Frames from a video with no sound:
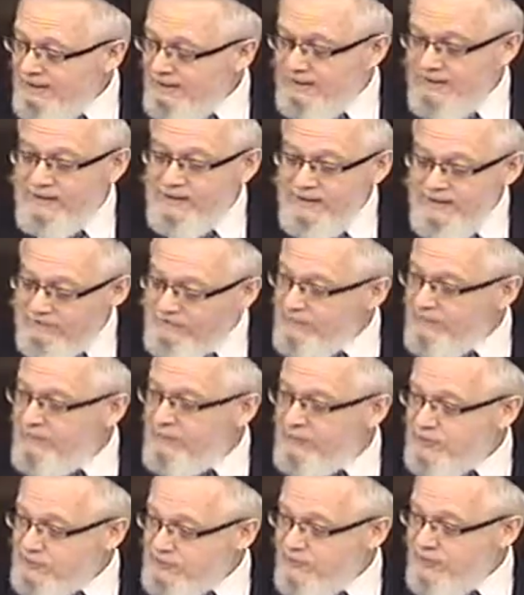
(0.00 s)
after he
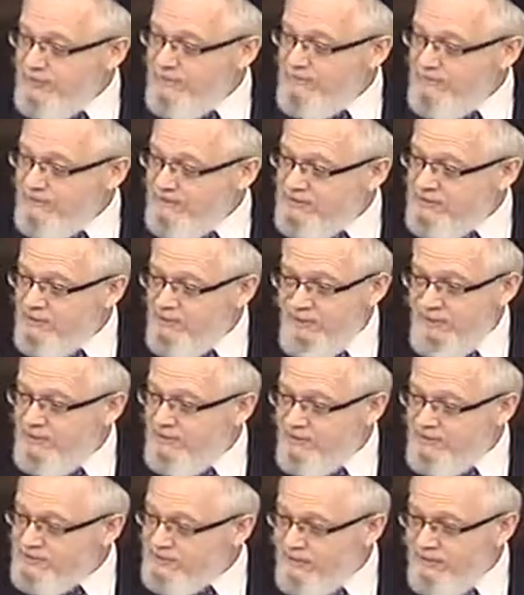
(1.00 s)
finished 20 minutes, he
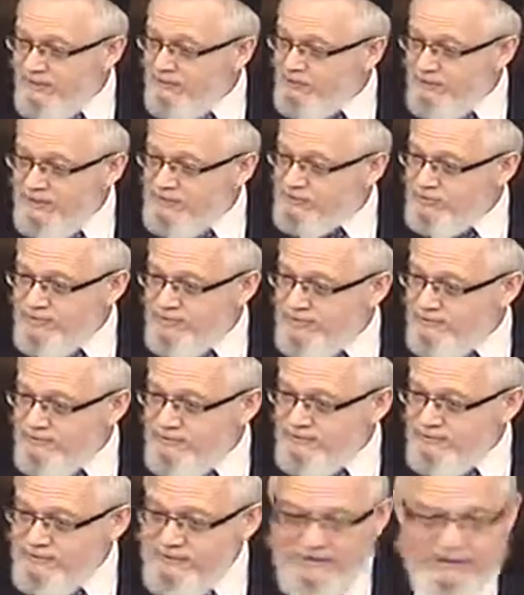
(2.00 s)
realized nothing registered.
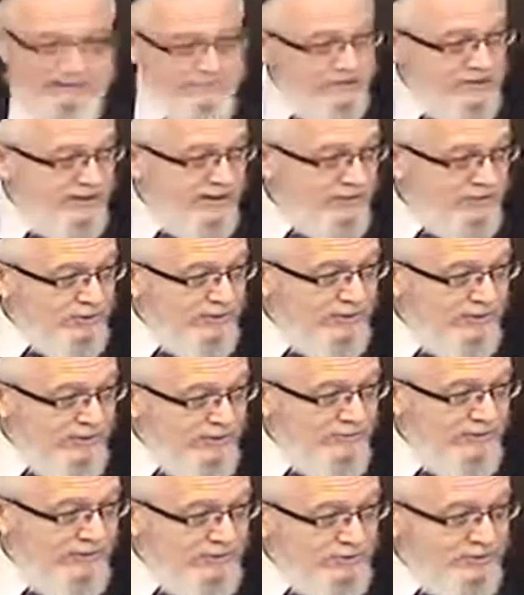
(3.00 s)
The conversation didn't
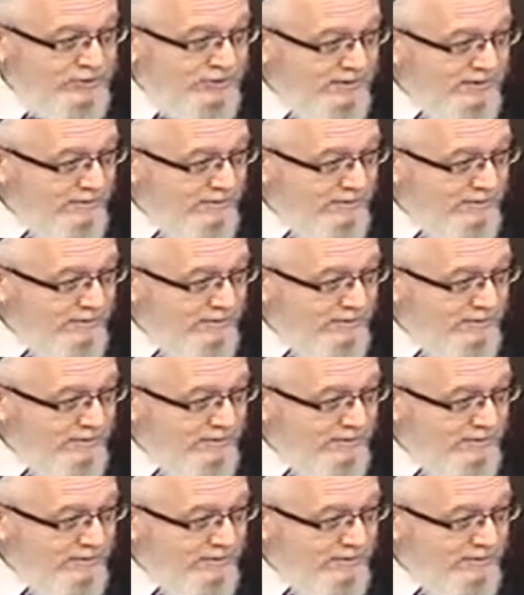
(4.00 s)
register.